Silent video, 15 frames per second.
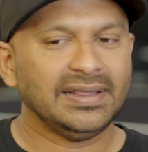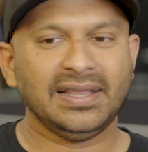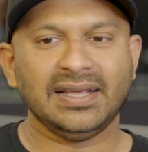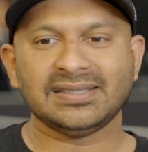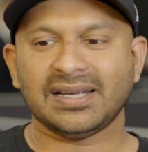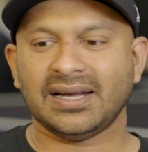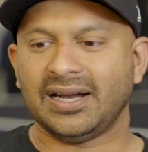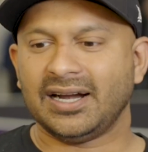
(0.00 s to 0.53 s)

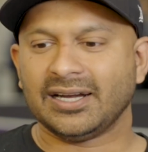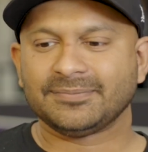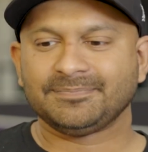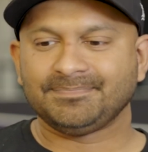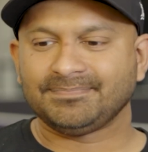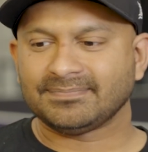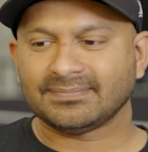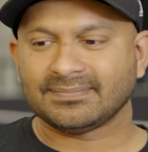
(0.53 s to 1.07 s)
These are
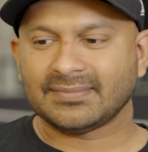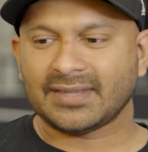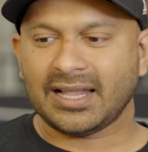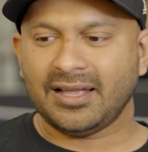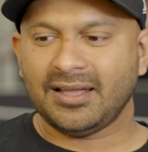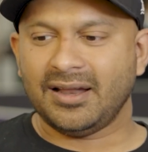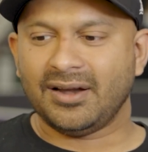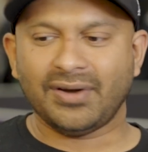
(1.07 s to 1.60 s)

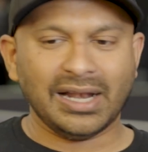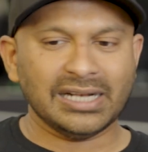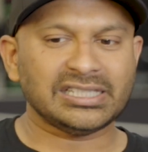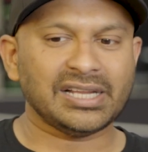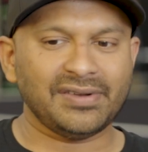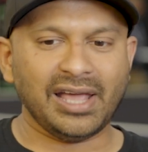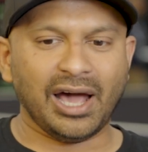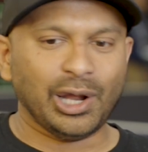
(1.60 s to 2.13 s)

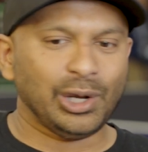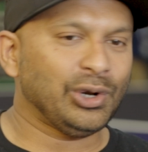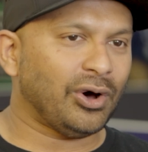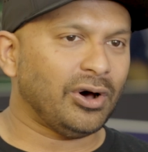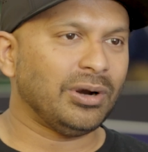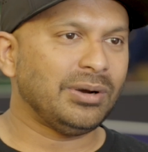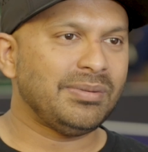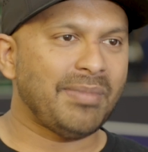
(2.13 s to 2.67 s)
relatively
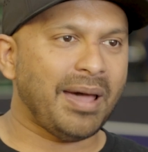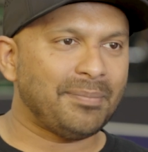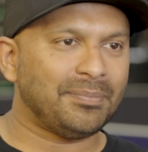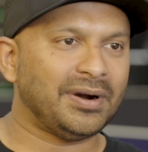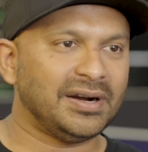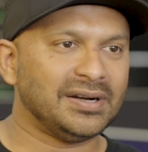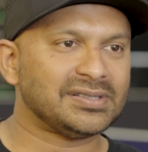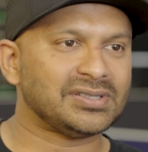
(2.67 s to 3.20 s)
unknown
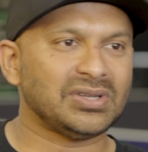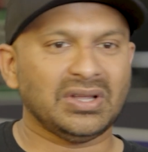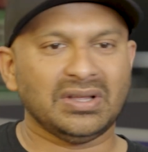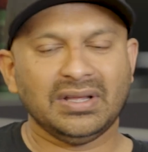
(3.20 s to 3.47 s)
members